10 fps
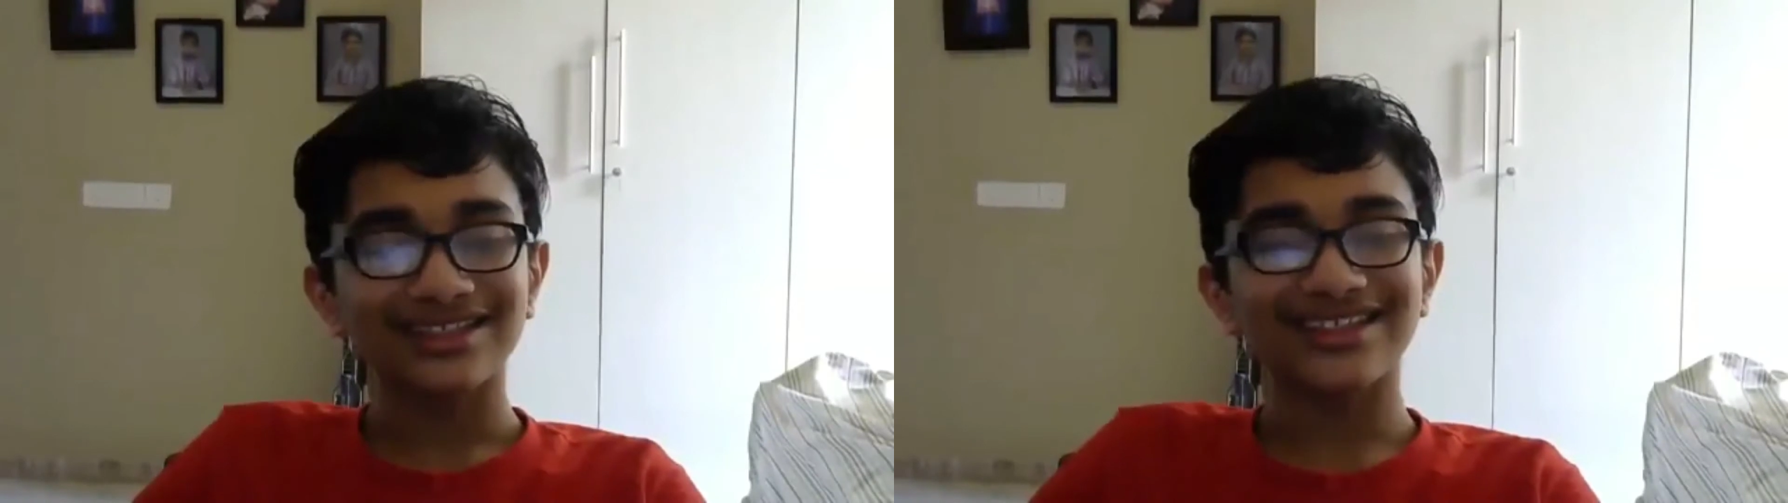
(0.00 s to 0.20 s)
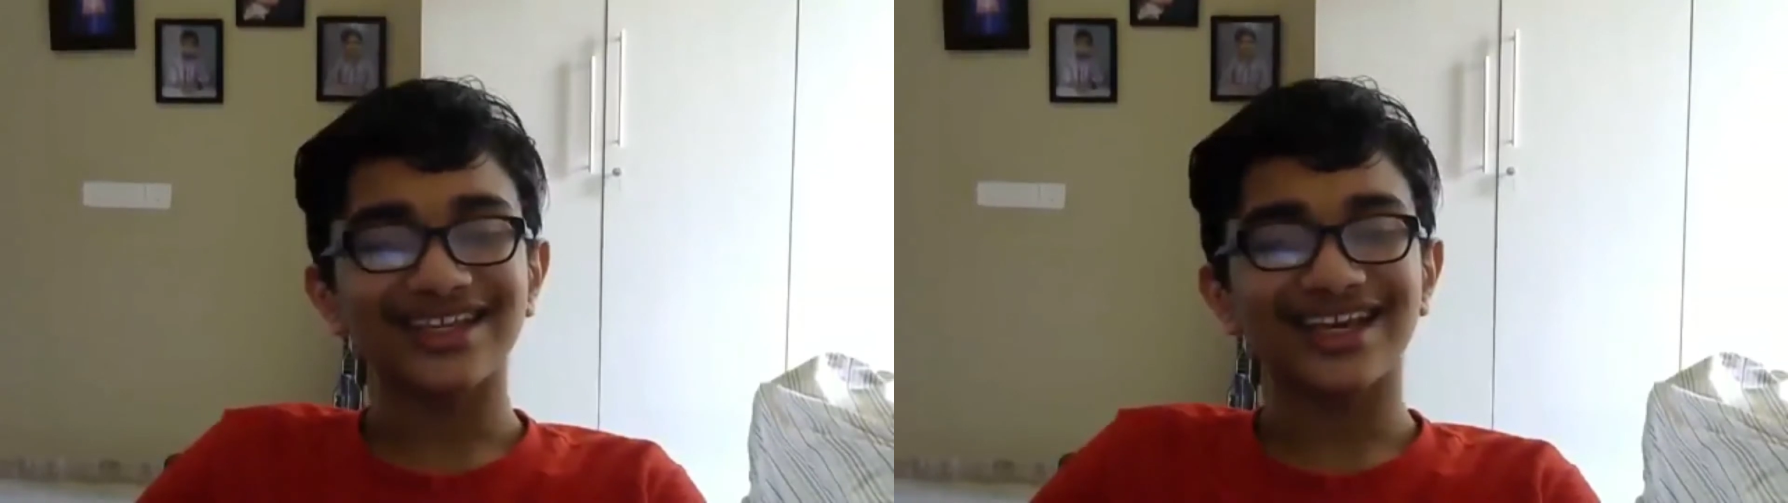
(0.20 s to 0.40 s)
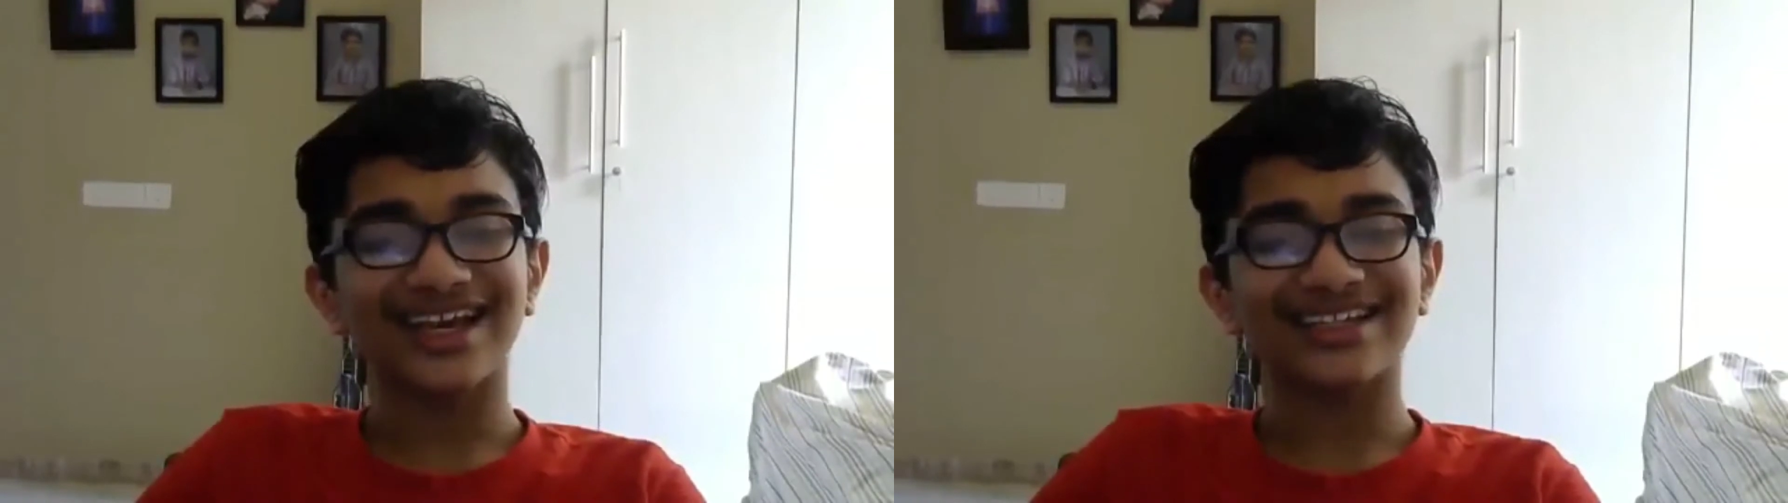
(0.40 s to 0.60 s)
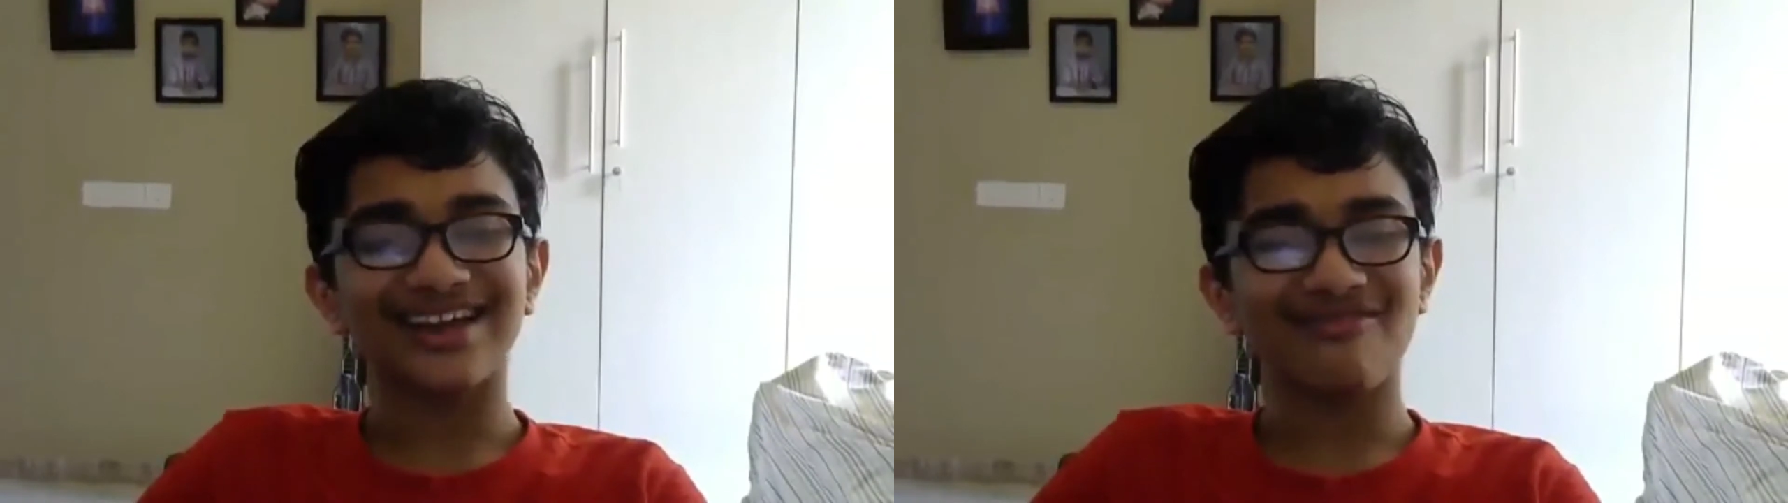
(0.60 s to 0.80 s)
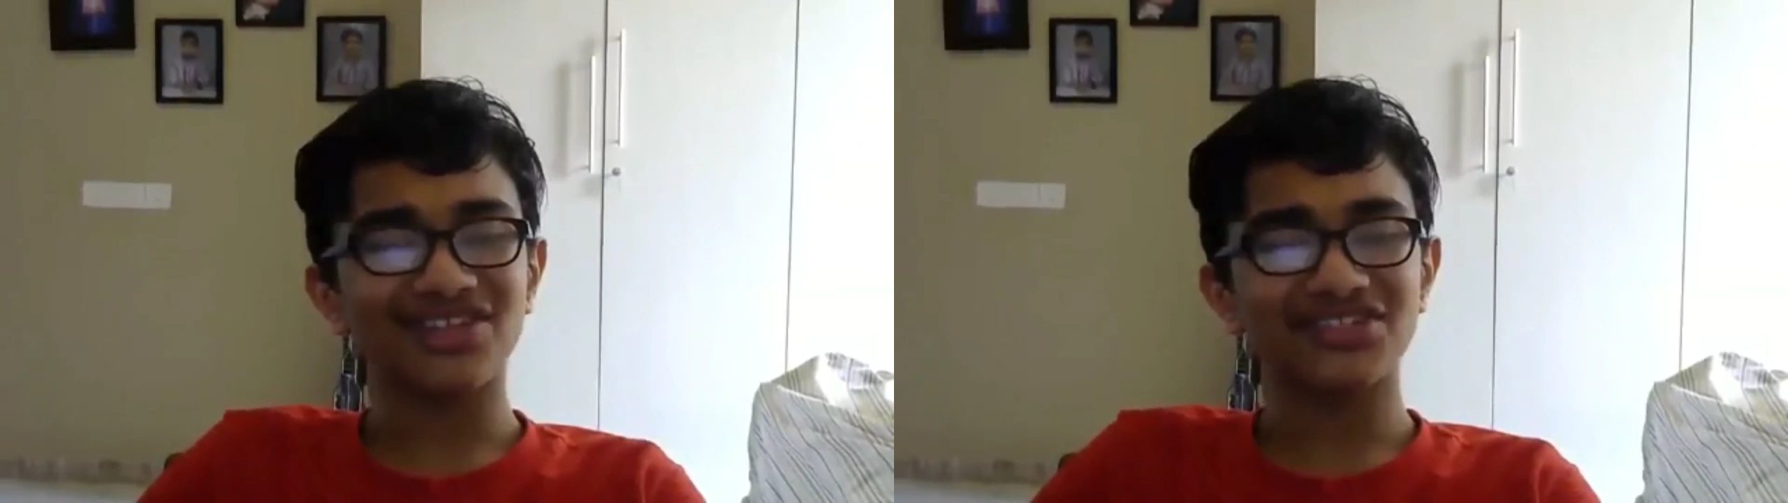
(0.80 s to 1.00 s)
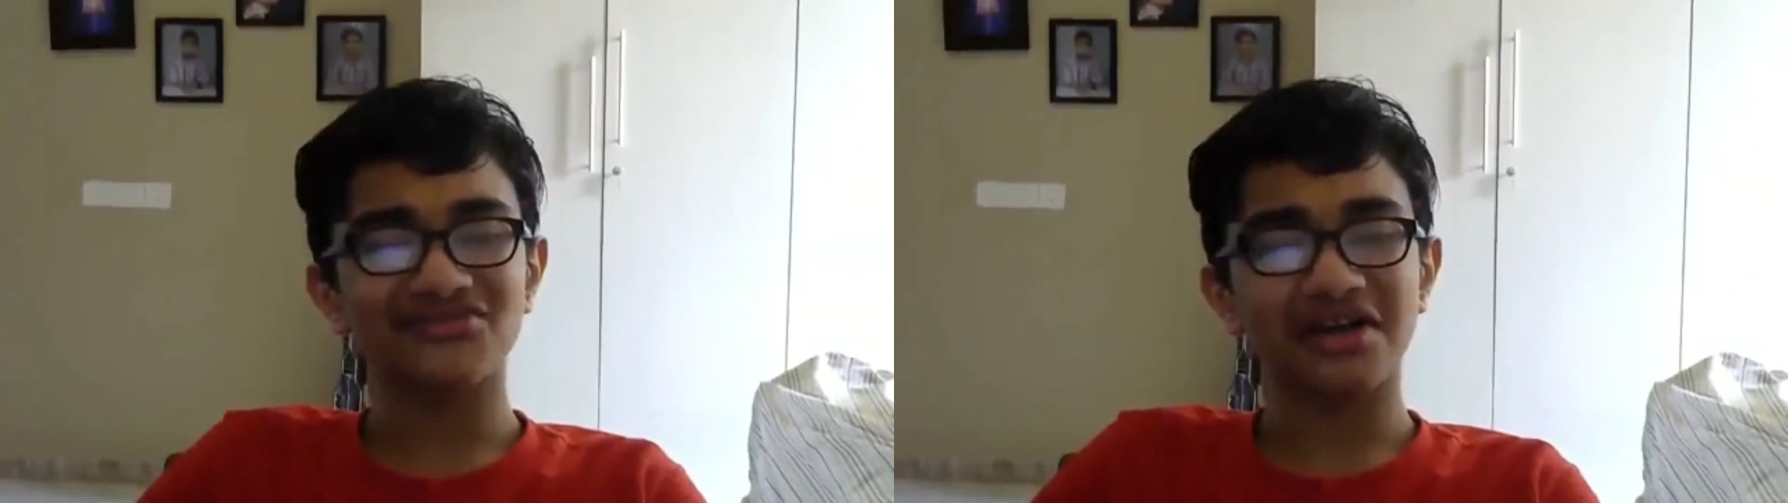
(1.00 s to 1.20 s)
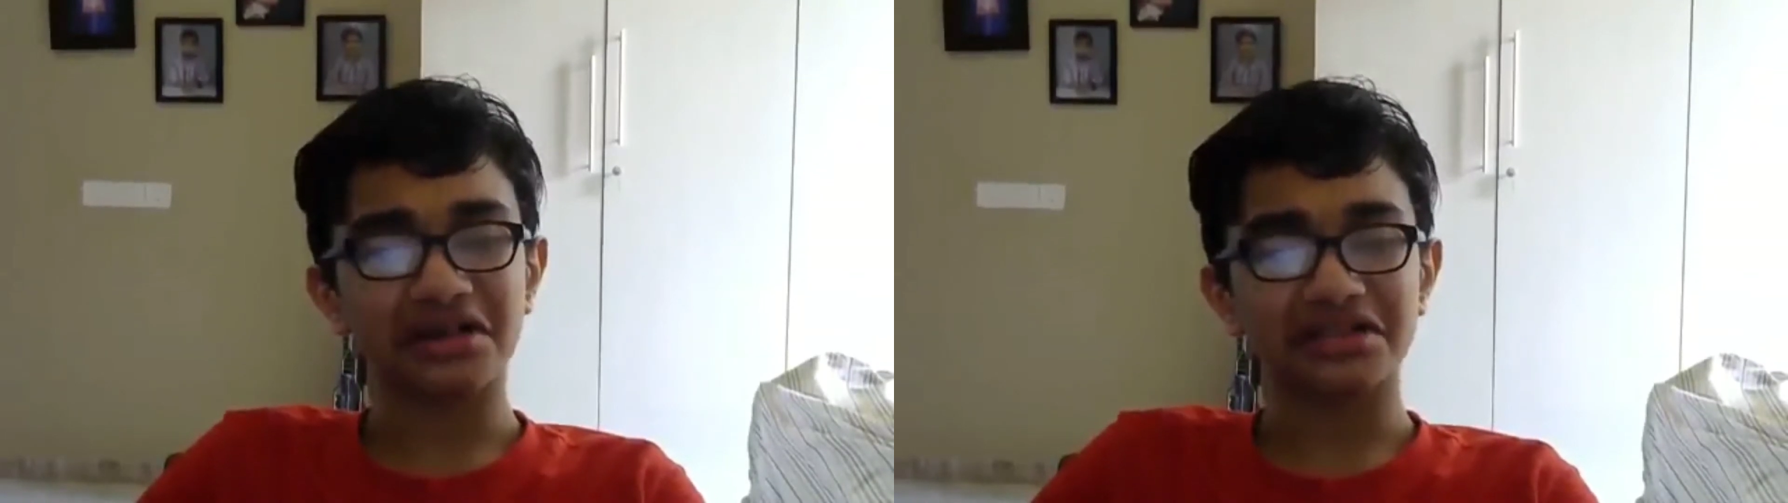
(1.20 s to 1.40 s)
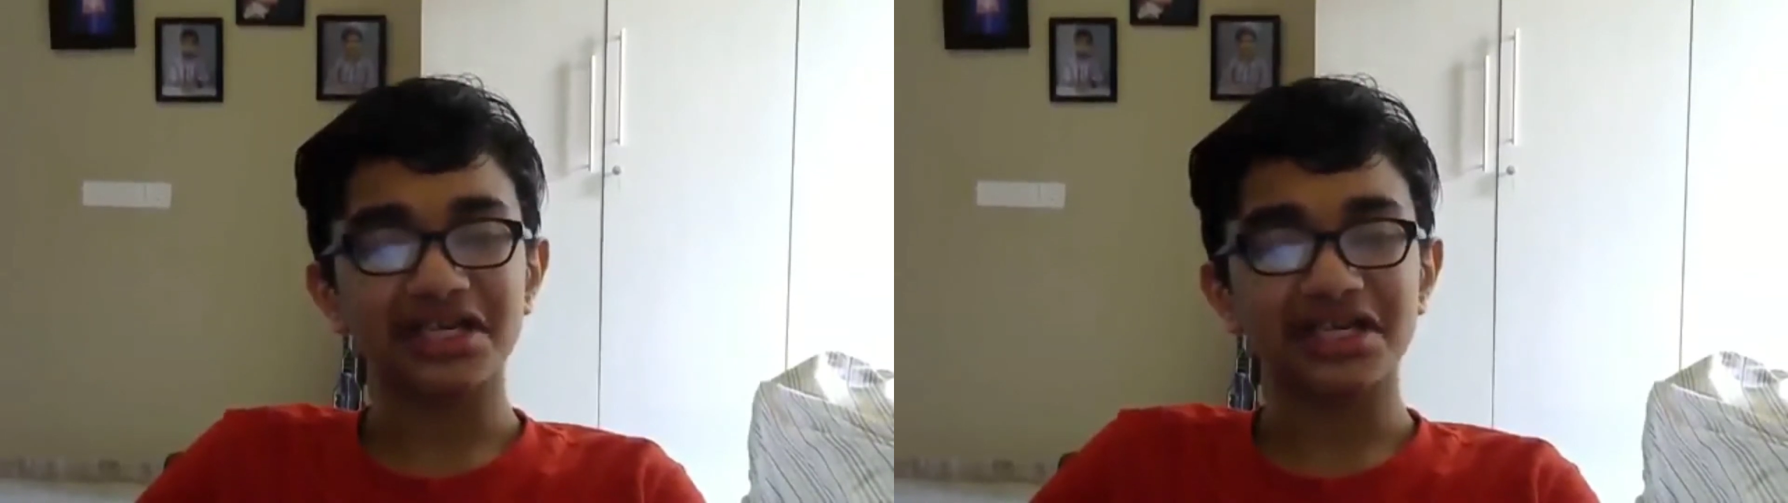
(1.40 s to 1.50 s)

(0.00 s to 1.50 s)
Yeah, not what you want.